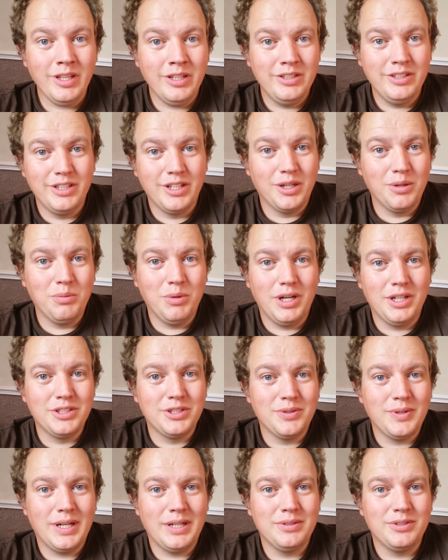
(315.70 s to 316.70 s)
you know, what I
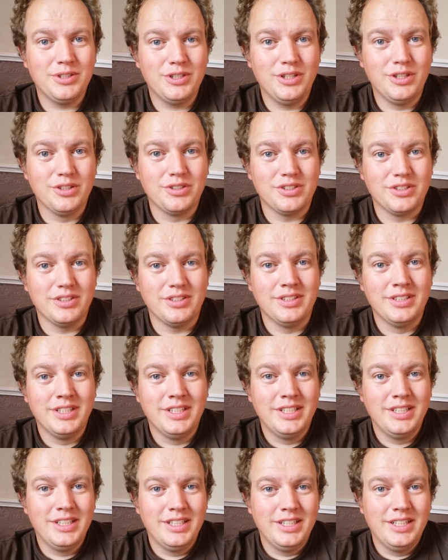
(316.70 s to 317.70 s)
do outdoors and
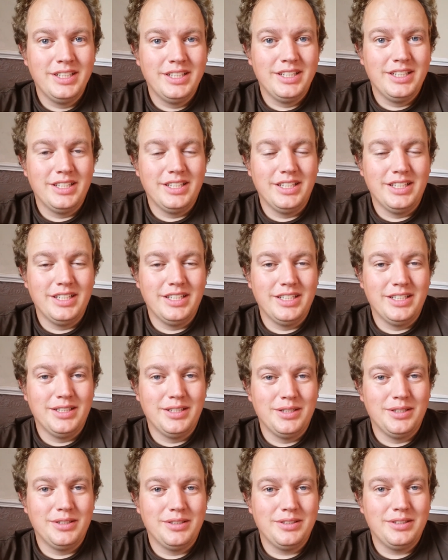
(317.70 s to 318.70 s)

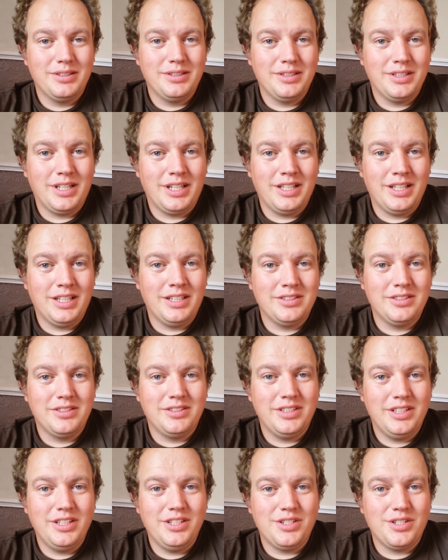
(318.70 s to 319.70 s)
that I like to
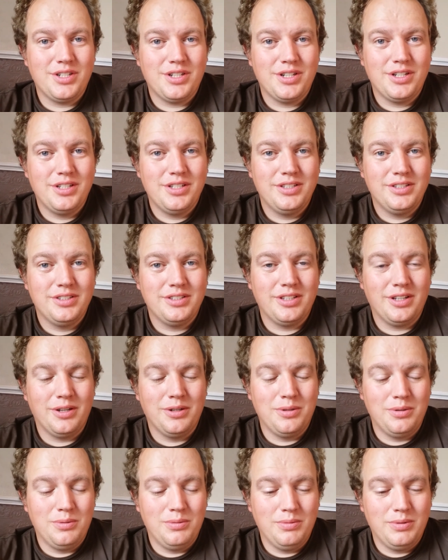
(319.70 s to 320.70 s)
teach.
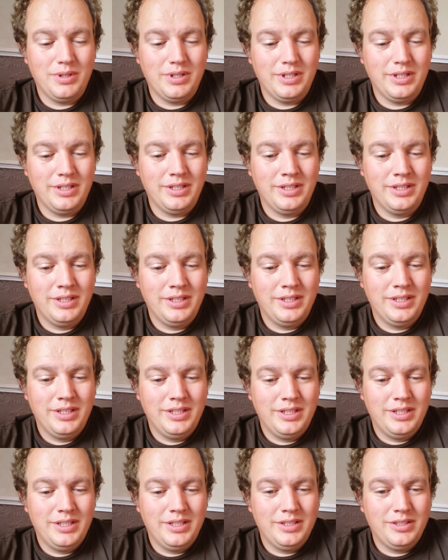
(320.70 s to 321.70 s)
So
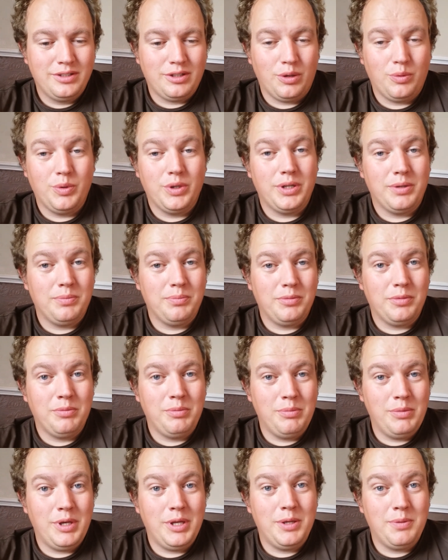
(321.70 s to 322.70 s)
so when I
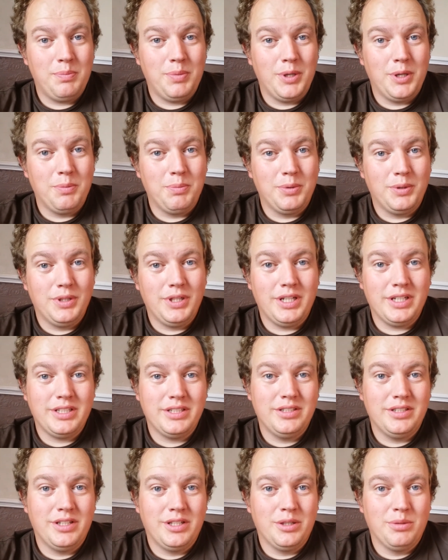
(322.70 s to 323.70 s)
meet people like
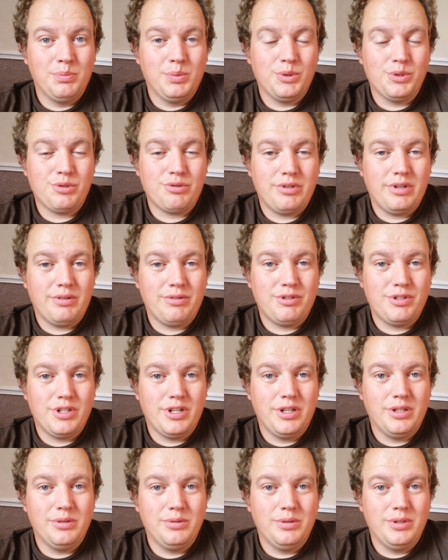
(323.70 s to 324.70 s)
I did at the Bushcraft
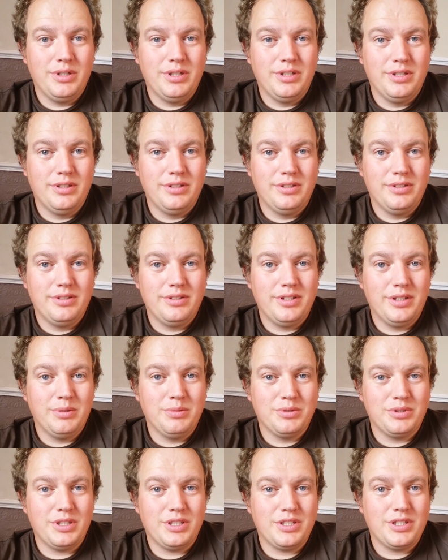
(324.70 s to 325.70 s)
show, and they
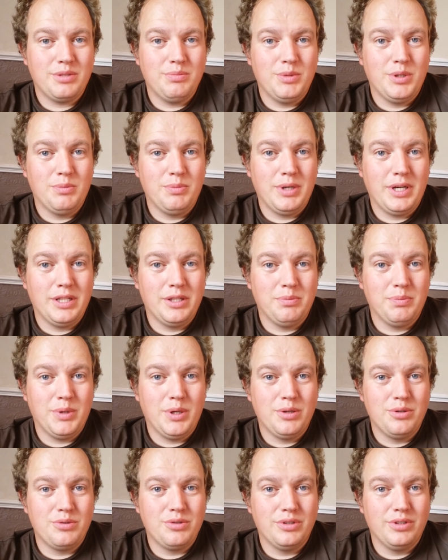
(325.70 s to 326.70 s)
was asking me about the
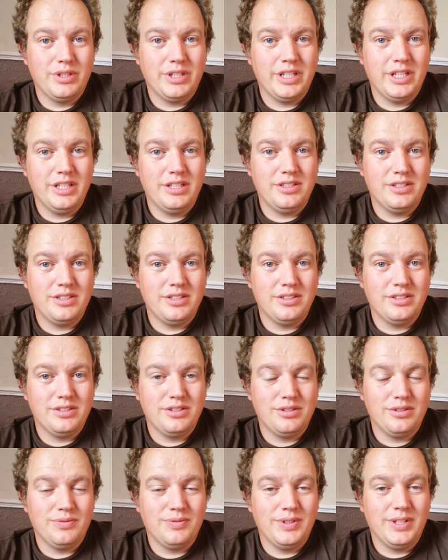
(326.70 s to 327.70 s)
bow drill kits and
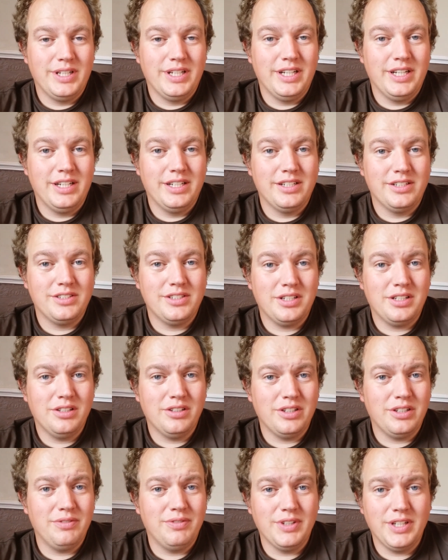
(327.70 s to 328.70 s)
stuff like that, and I said,
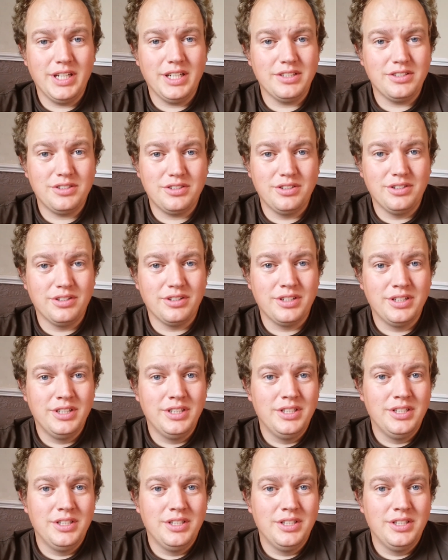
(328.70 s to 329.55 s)
look, if you get stuck,